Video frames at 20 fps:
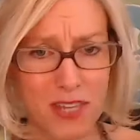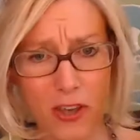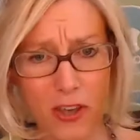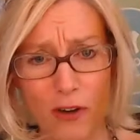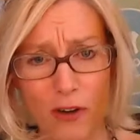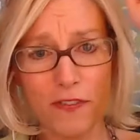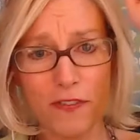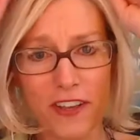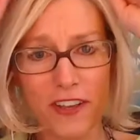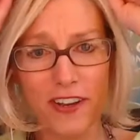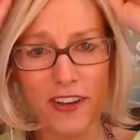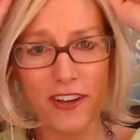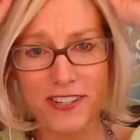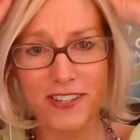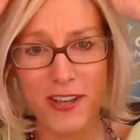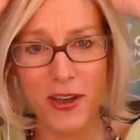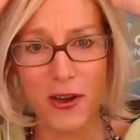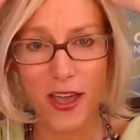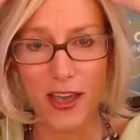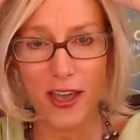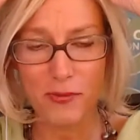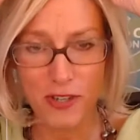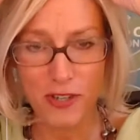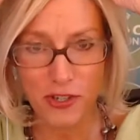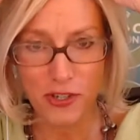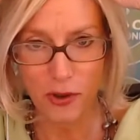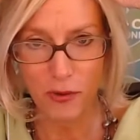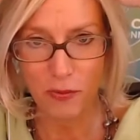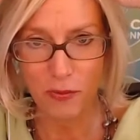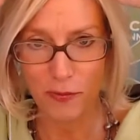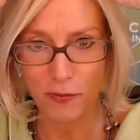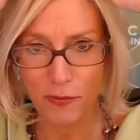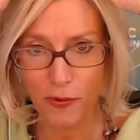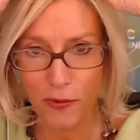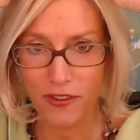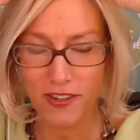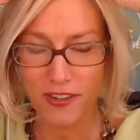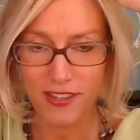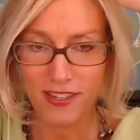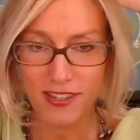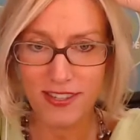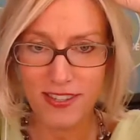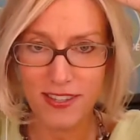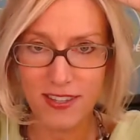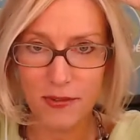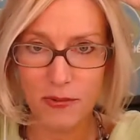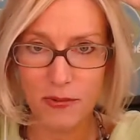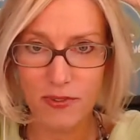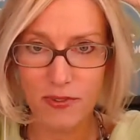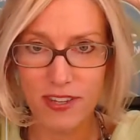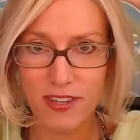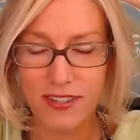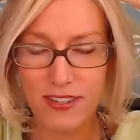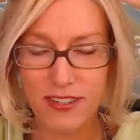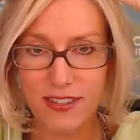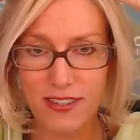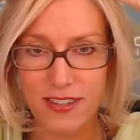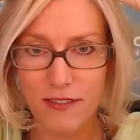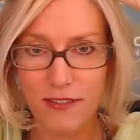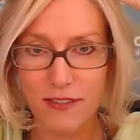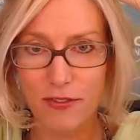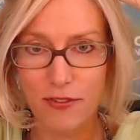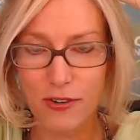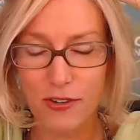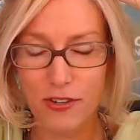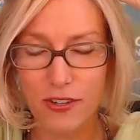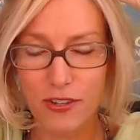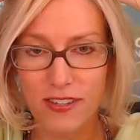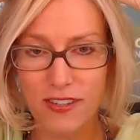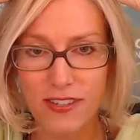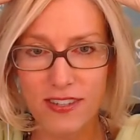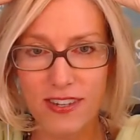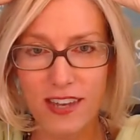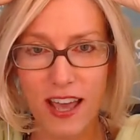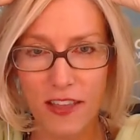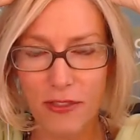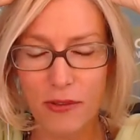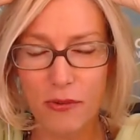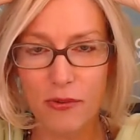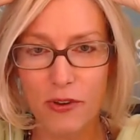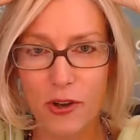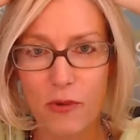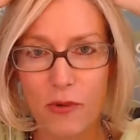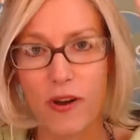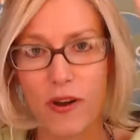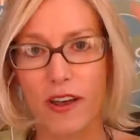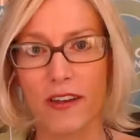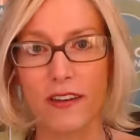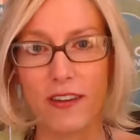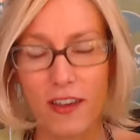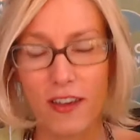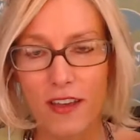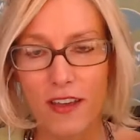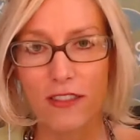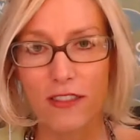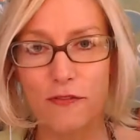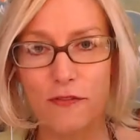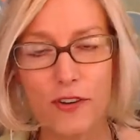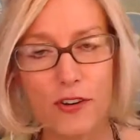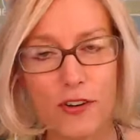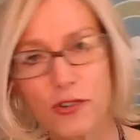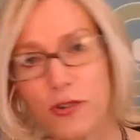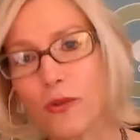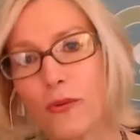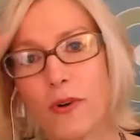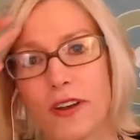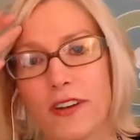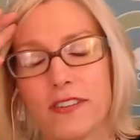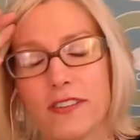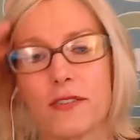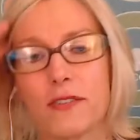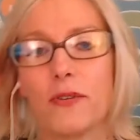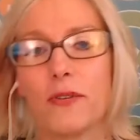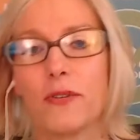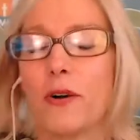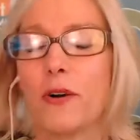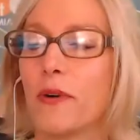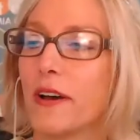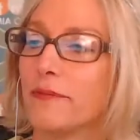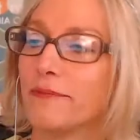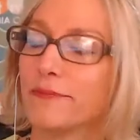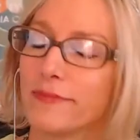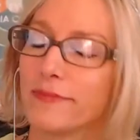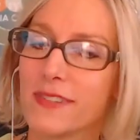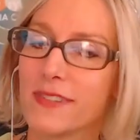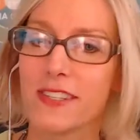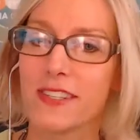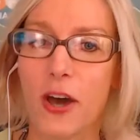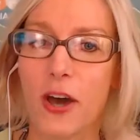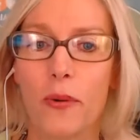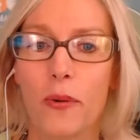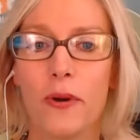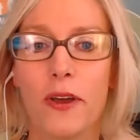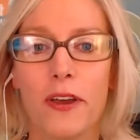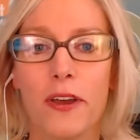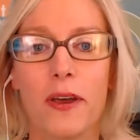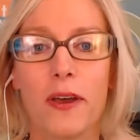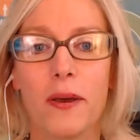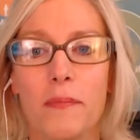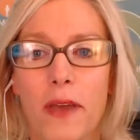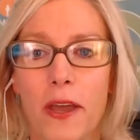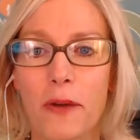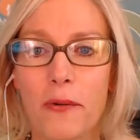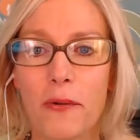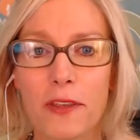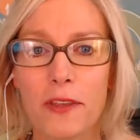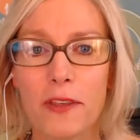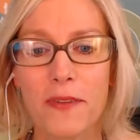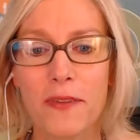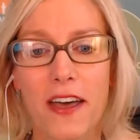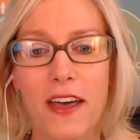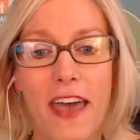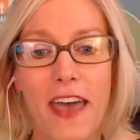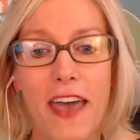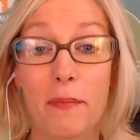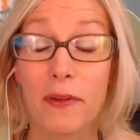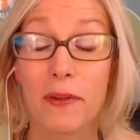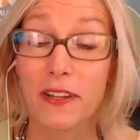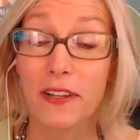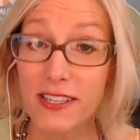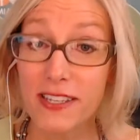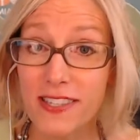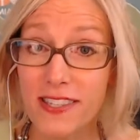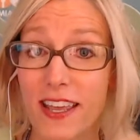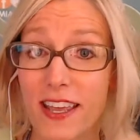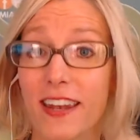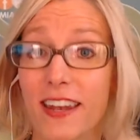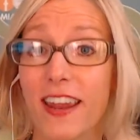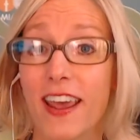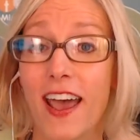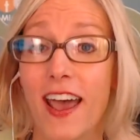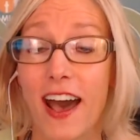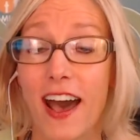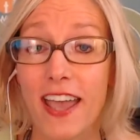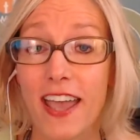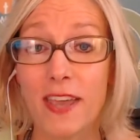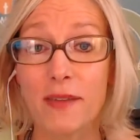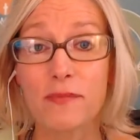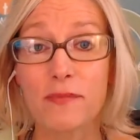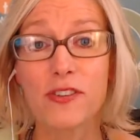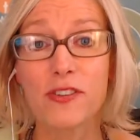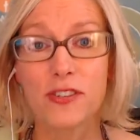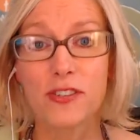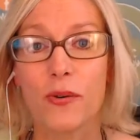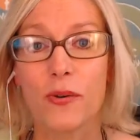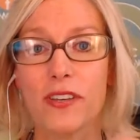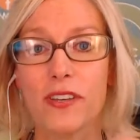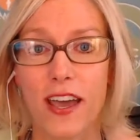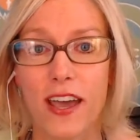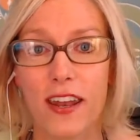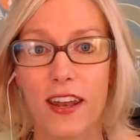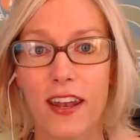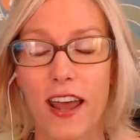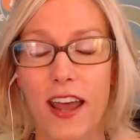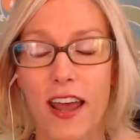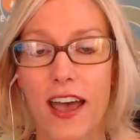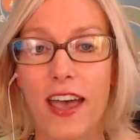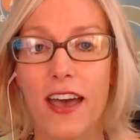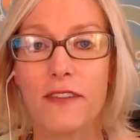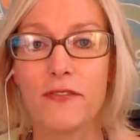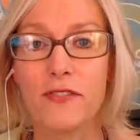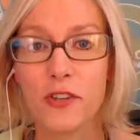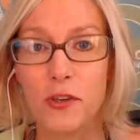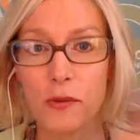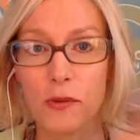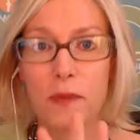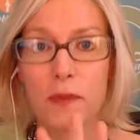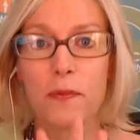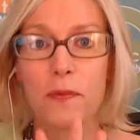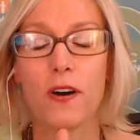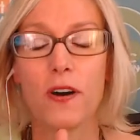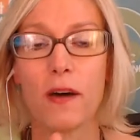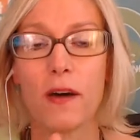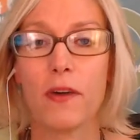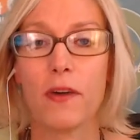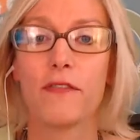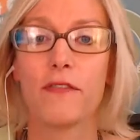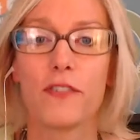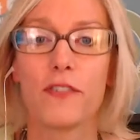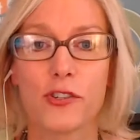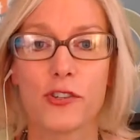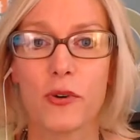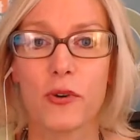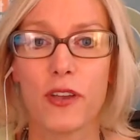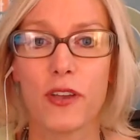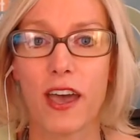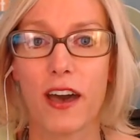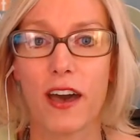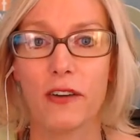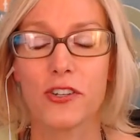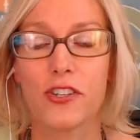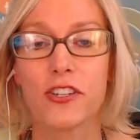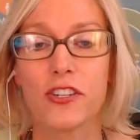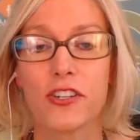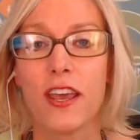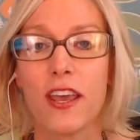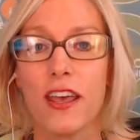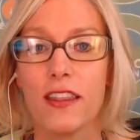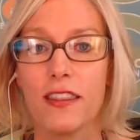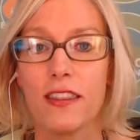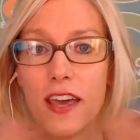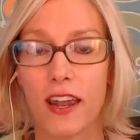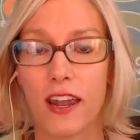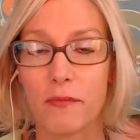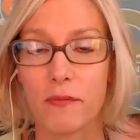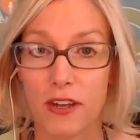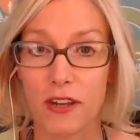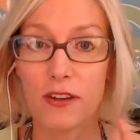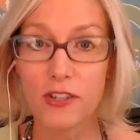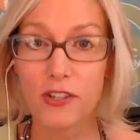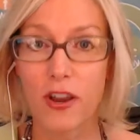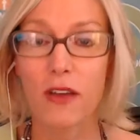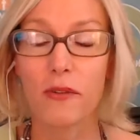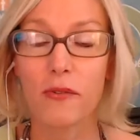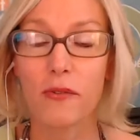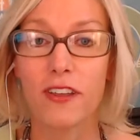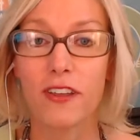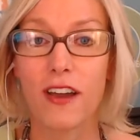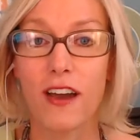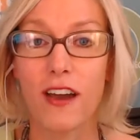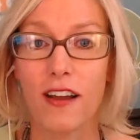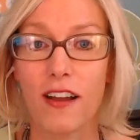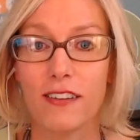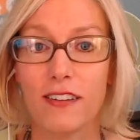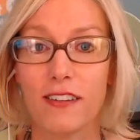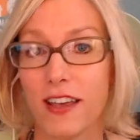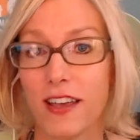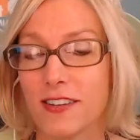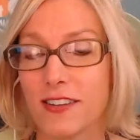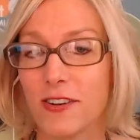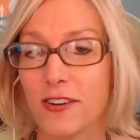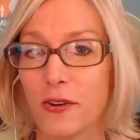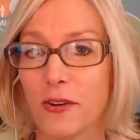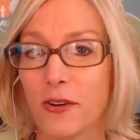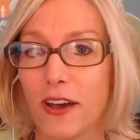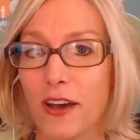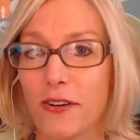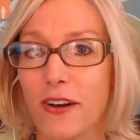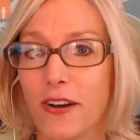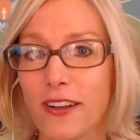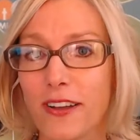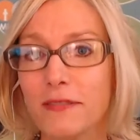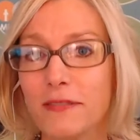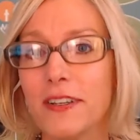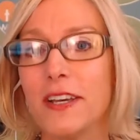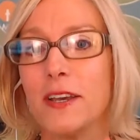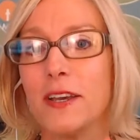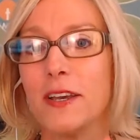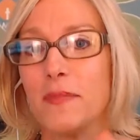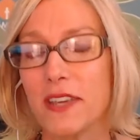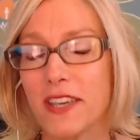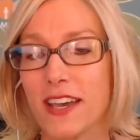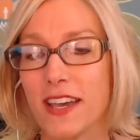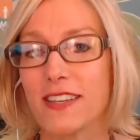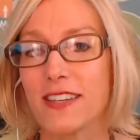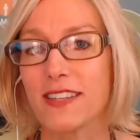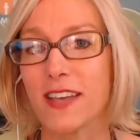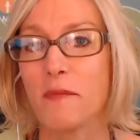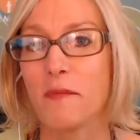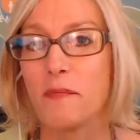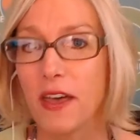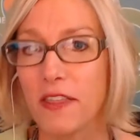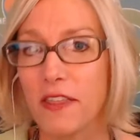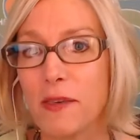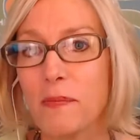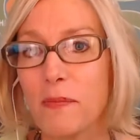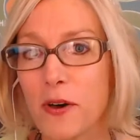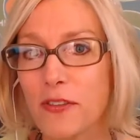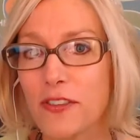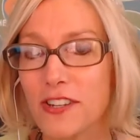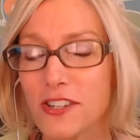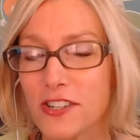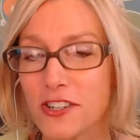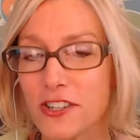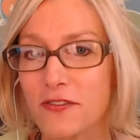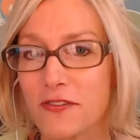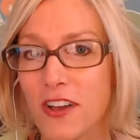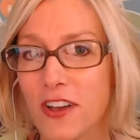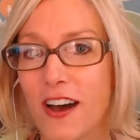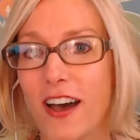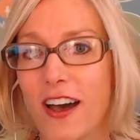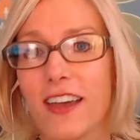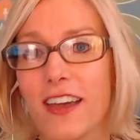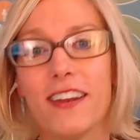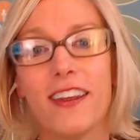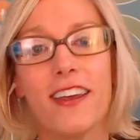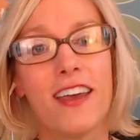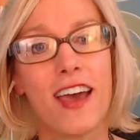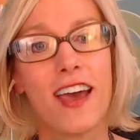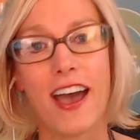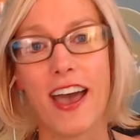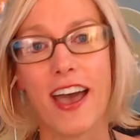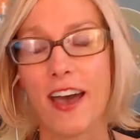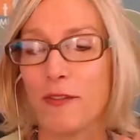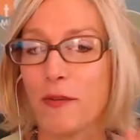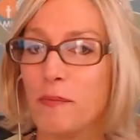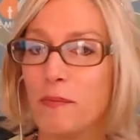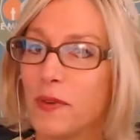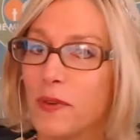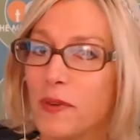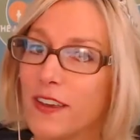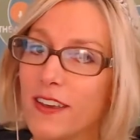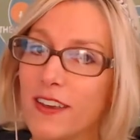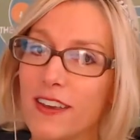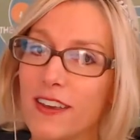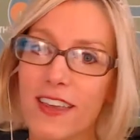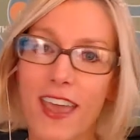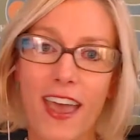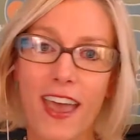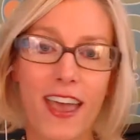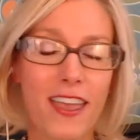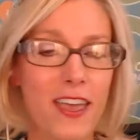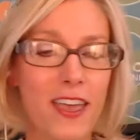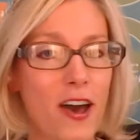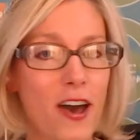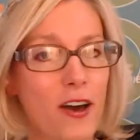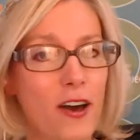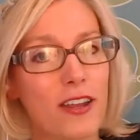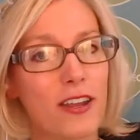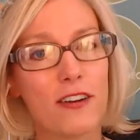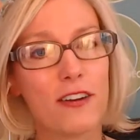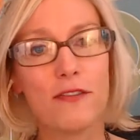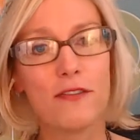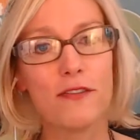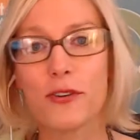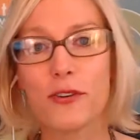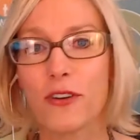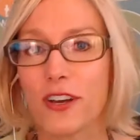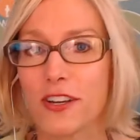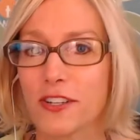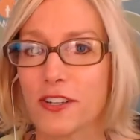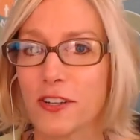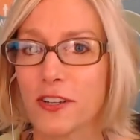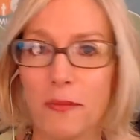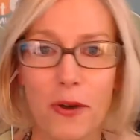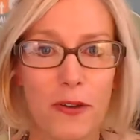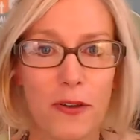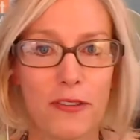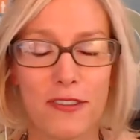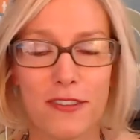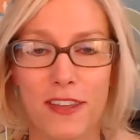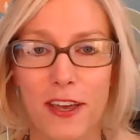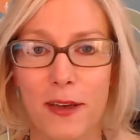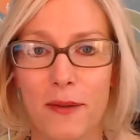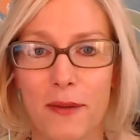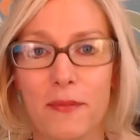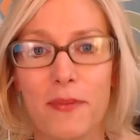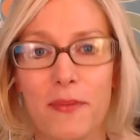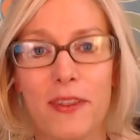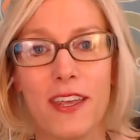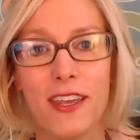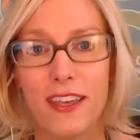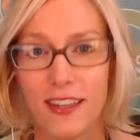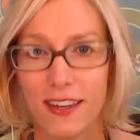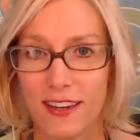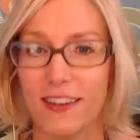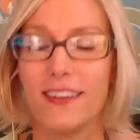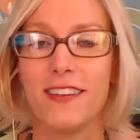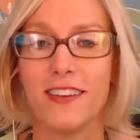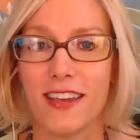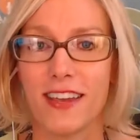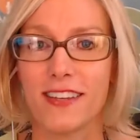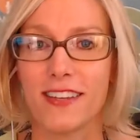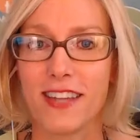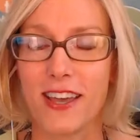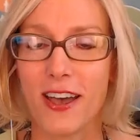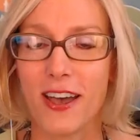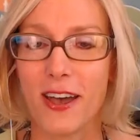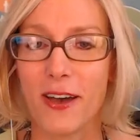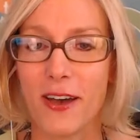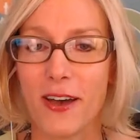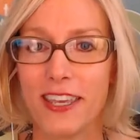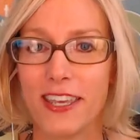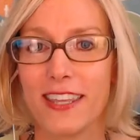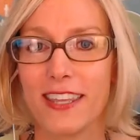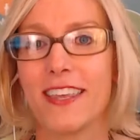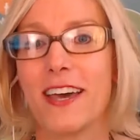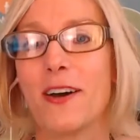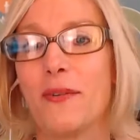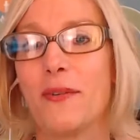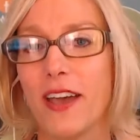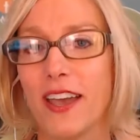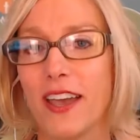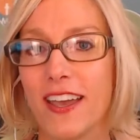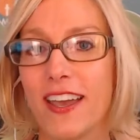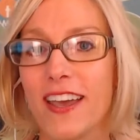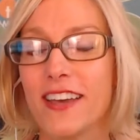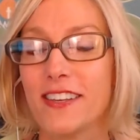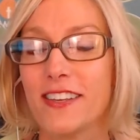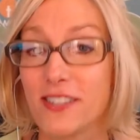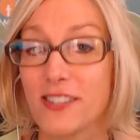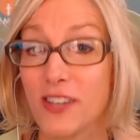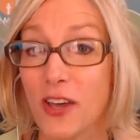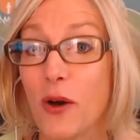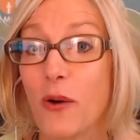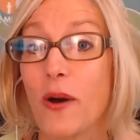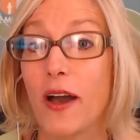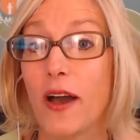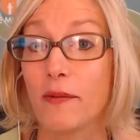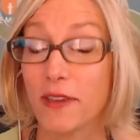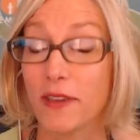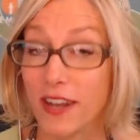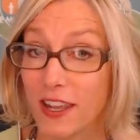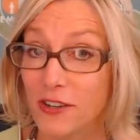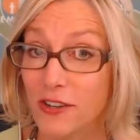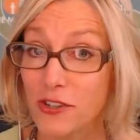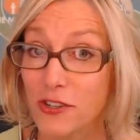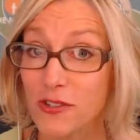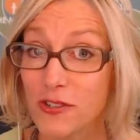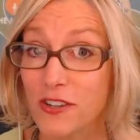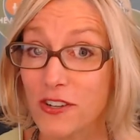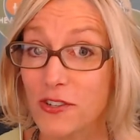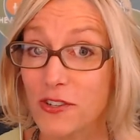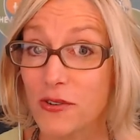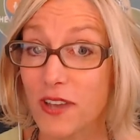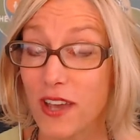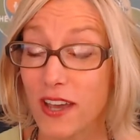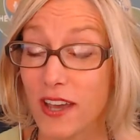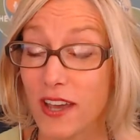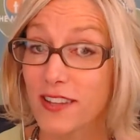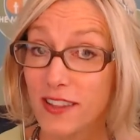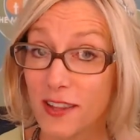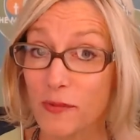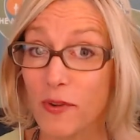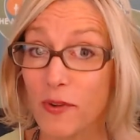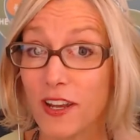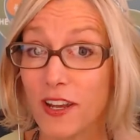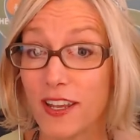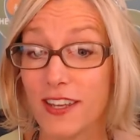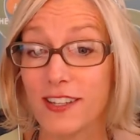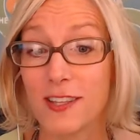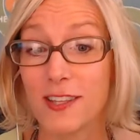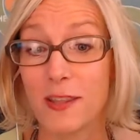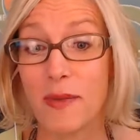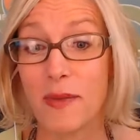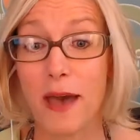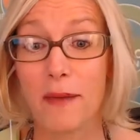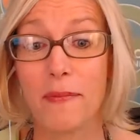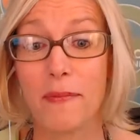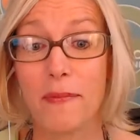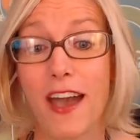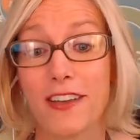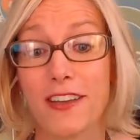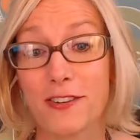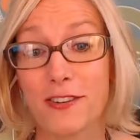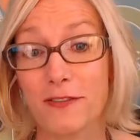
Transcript: Go figure. So as we joked before, this is not the real one. The virtual one is the real one. So bear with me on that. But listen, I am so excited. I have two people on my virtual couch that I'm going to try really hard not to nerd out on because I met them both at ShiftCon. I have a big hangout interview crush on both of them. You guys know how I get that way. So I'm going to introduce our two guests, and then we're going to get to the backpack.